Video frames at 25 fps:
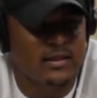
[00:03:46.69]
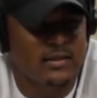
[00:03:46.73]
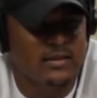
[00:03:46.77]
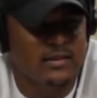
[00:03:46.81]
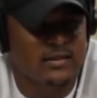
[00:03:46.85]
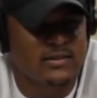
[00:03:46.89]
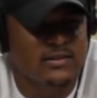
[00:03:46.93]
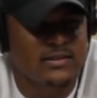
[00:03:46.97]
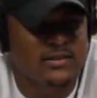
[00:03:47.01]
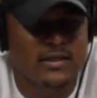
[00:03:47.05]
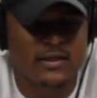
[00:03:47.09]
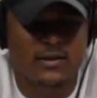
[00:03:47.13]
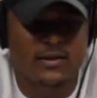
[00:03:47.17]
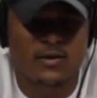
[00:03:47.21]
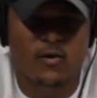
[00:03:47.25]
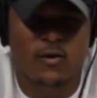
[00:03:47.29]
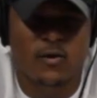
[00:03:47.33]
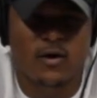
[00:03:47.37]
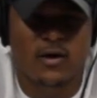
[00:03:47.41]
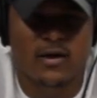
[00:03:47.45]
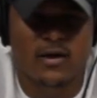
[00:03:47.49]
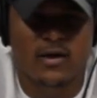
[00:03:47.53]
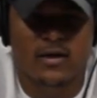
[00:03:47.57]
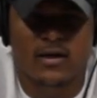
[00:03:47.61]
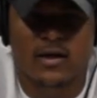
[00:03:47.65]
the 10th
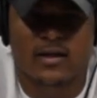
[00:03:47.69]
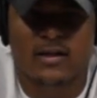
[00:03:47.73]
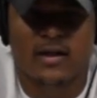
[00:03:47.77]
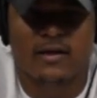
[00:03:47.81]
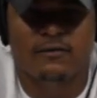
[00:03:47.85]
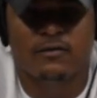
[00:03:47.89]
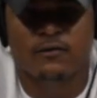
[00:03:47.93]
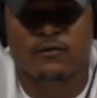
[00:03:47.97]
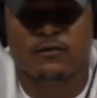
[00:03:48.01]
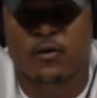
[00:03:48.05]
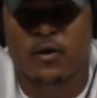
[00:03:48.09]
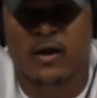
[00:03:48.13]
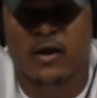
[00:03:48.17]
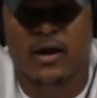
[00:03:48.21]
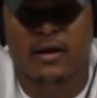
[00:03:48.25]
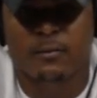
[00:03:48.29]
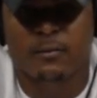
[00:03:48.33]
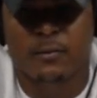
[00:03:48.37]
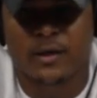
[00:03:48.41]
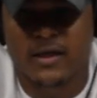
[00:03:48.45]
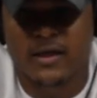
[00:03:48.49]
or 11th grade,